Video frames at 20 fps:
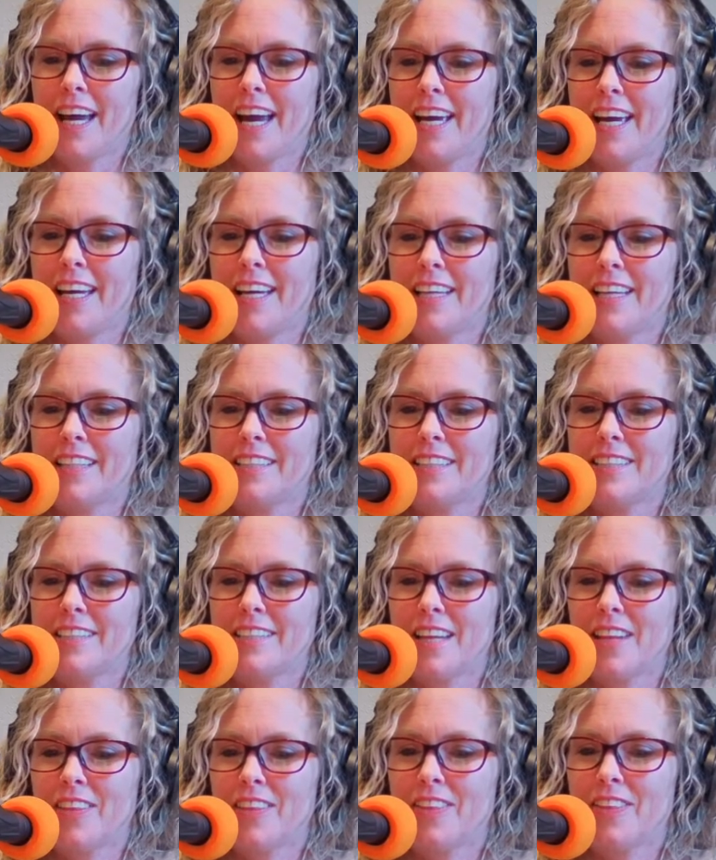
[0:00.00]

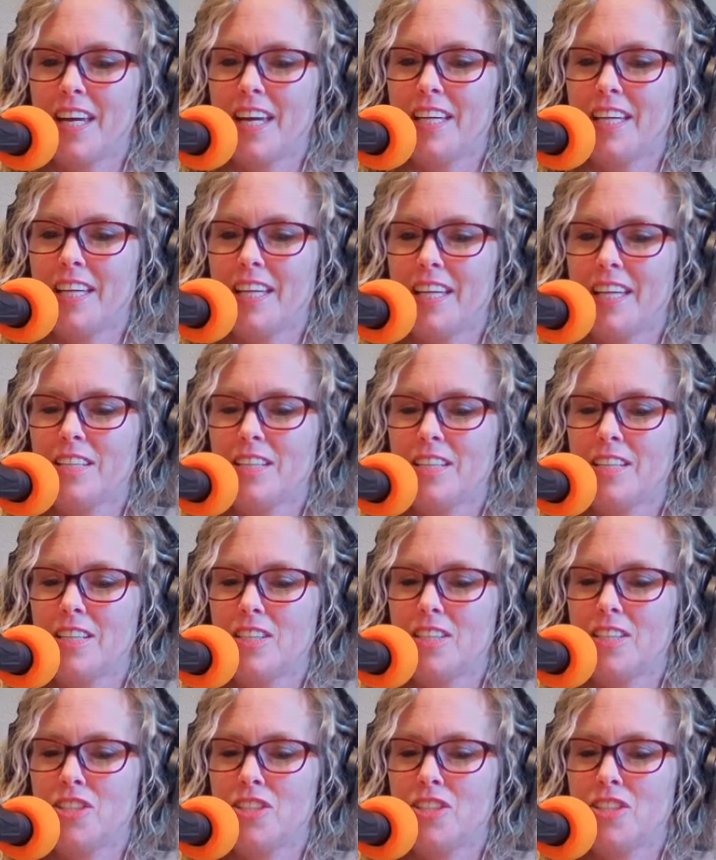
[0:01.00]
And then